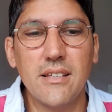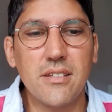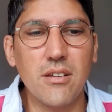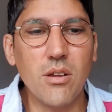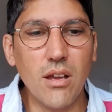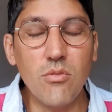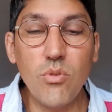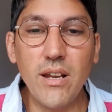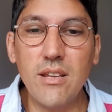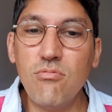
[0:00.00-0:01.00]
So a
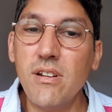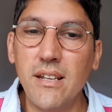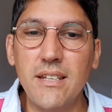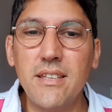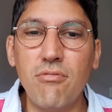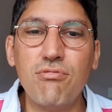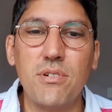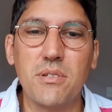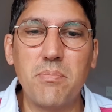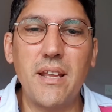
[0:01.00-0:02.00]
really, really
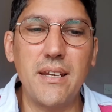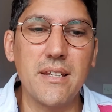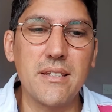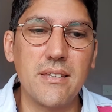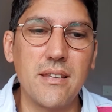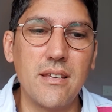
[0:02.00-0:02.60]
different planet to the